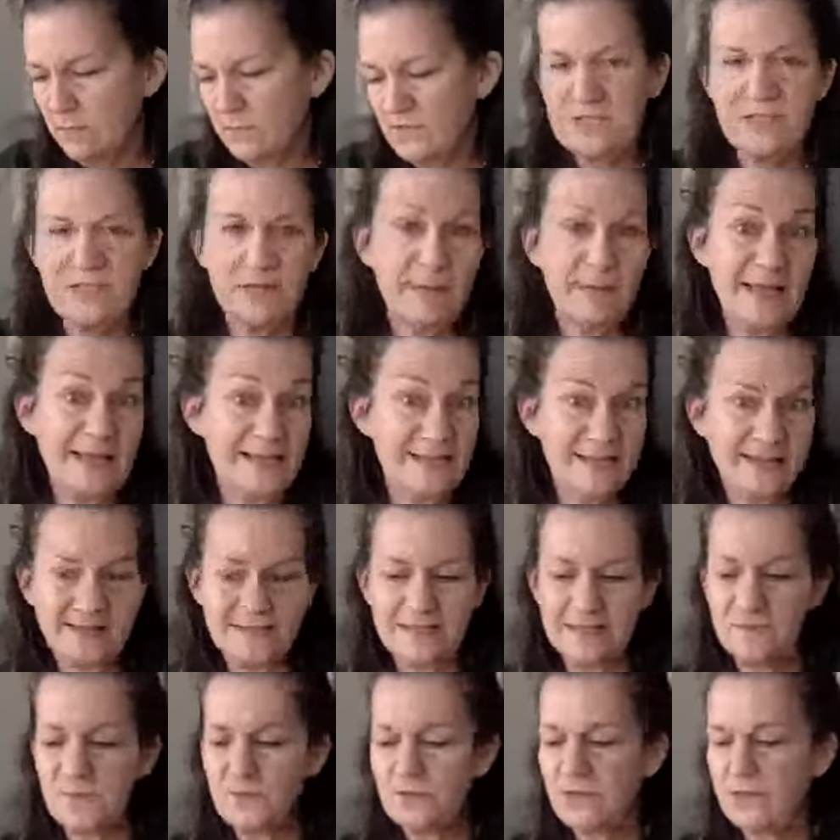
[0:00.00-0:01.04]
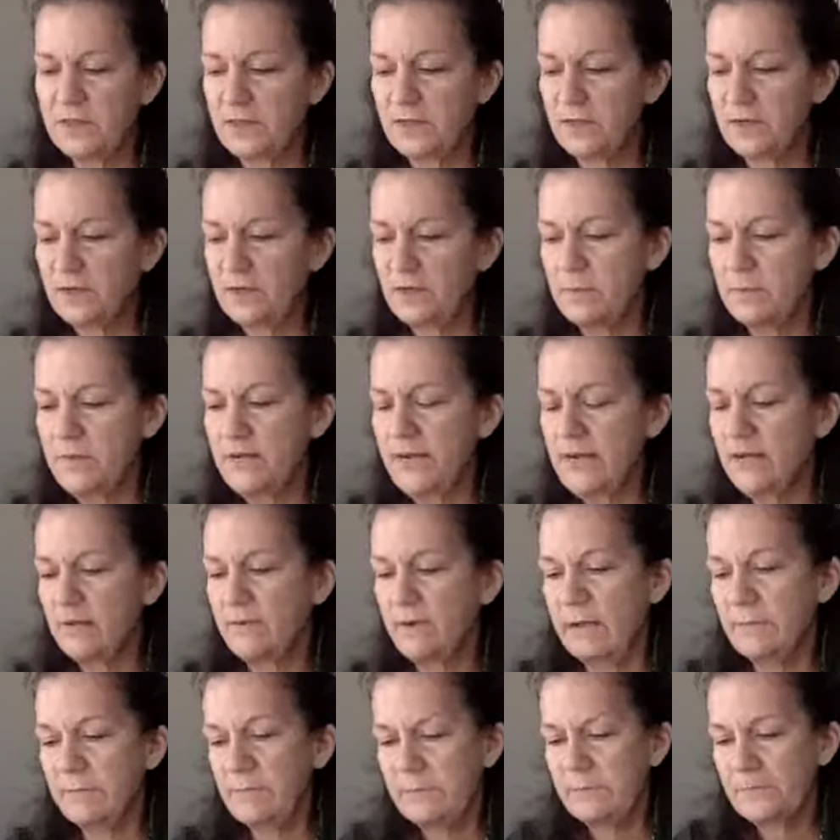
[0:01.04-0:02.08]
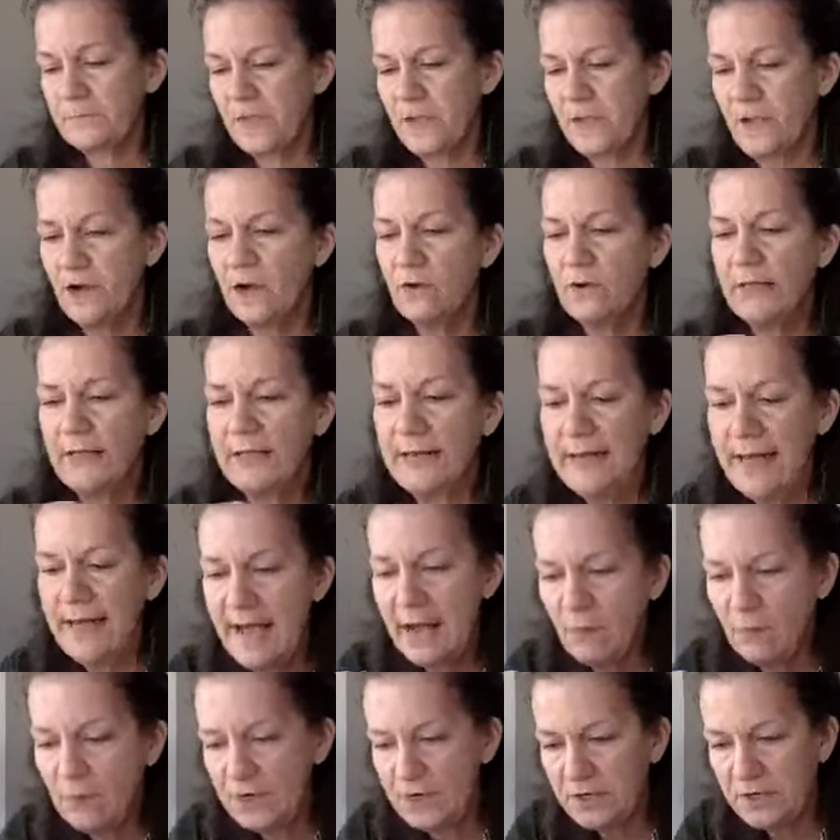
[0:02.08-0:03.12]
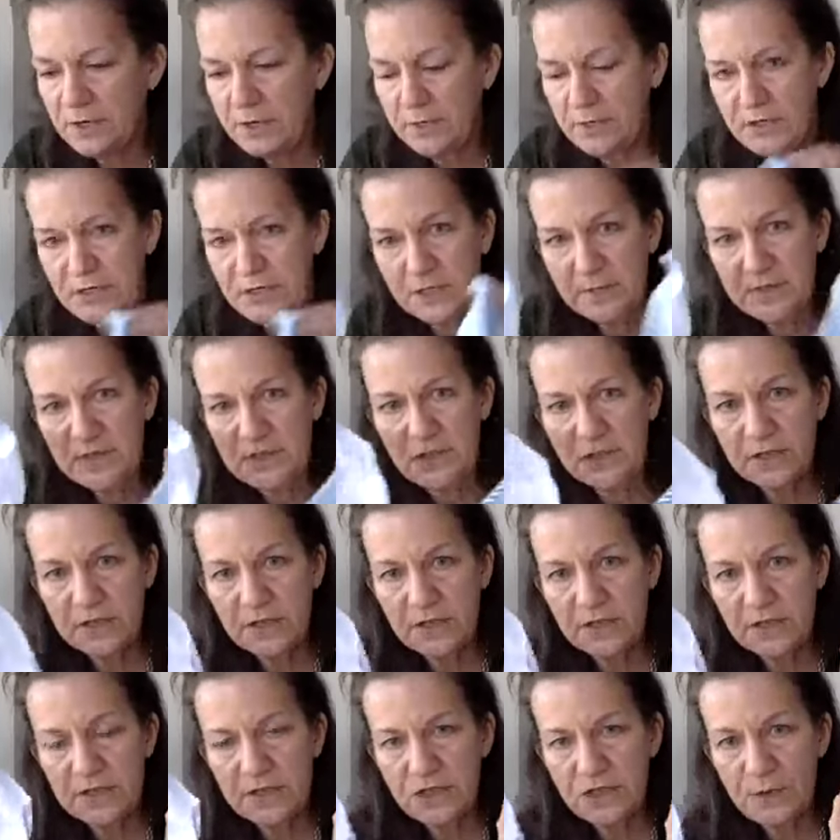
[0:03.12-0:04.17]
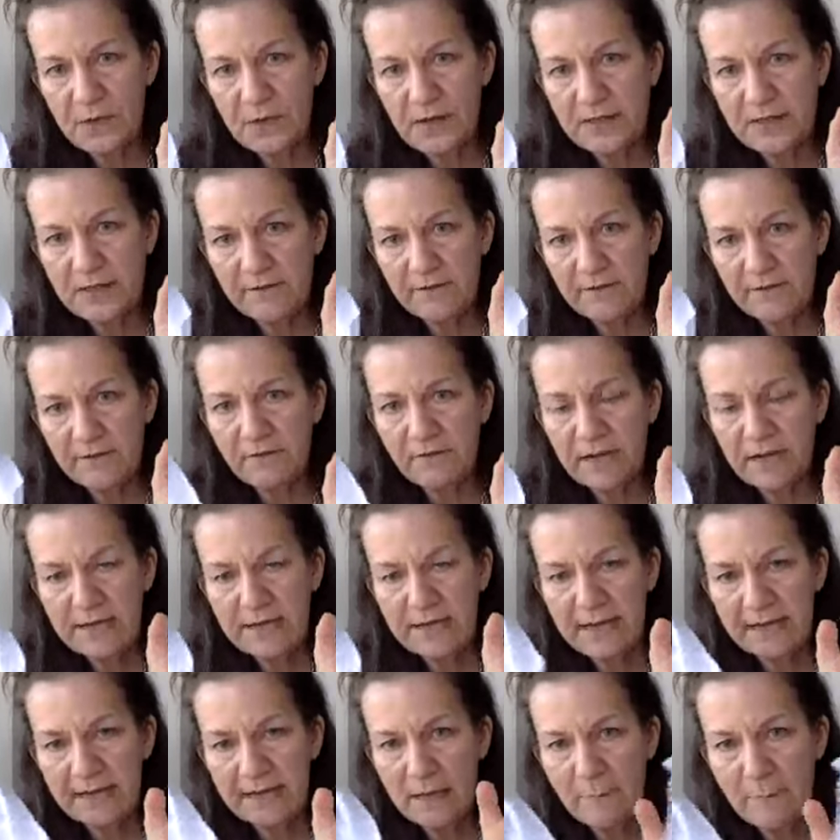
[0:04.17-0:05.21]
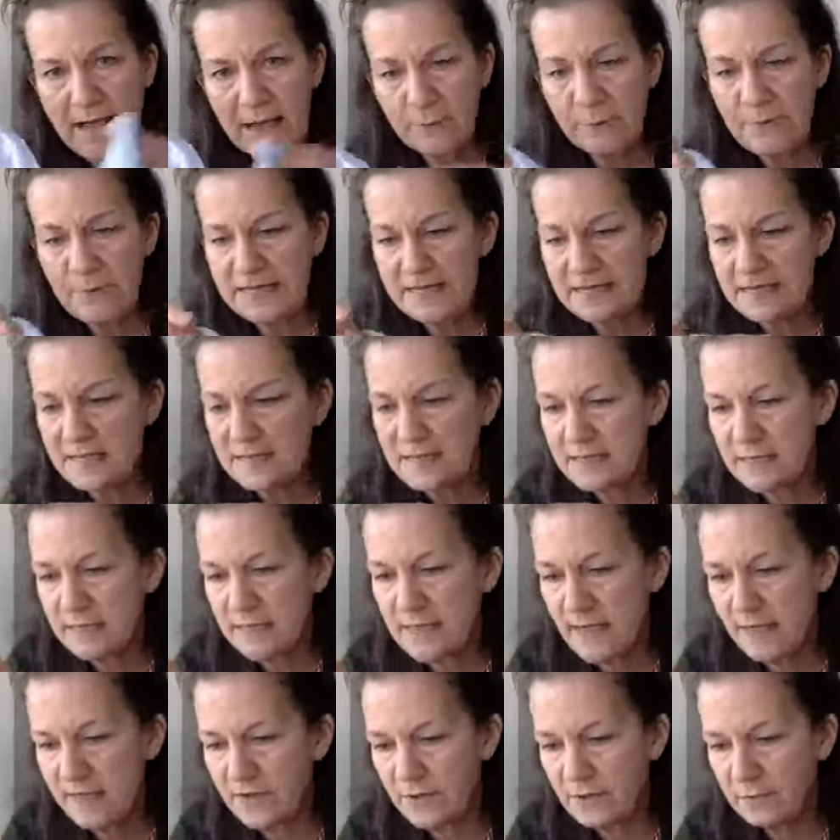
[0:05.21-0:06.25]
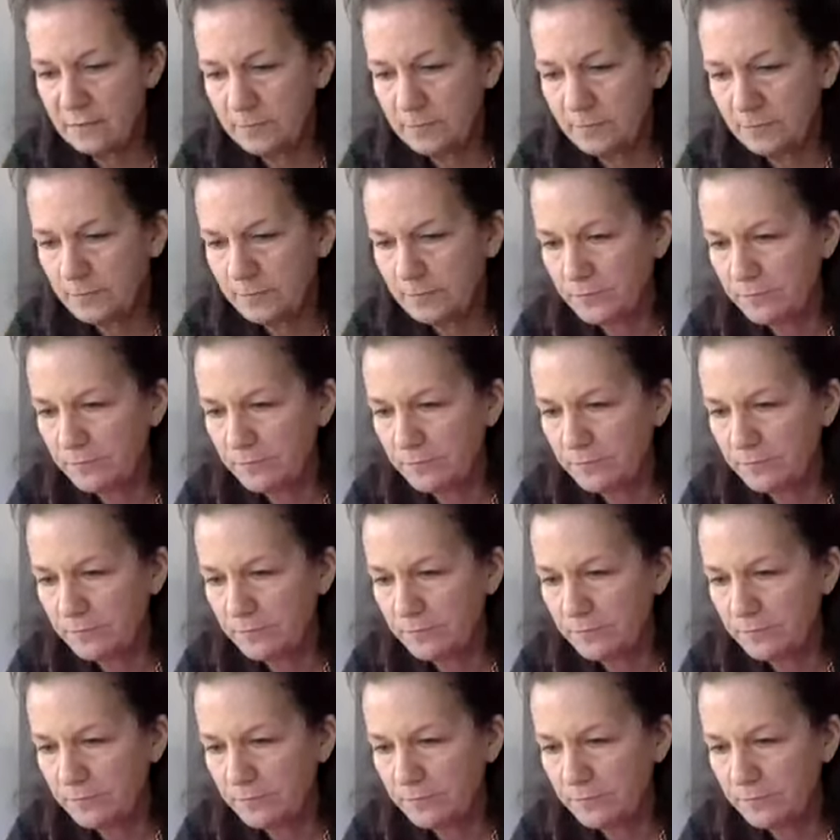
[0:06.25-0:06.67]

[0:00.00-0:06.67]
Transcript: which is amazing because I'm only 30. But anyway, okay, now what you're going to do is you're going to join the front and the back pieces together.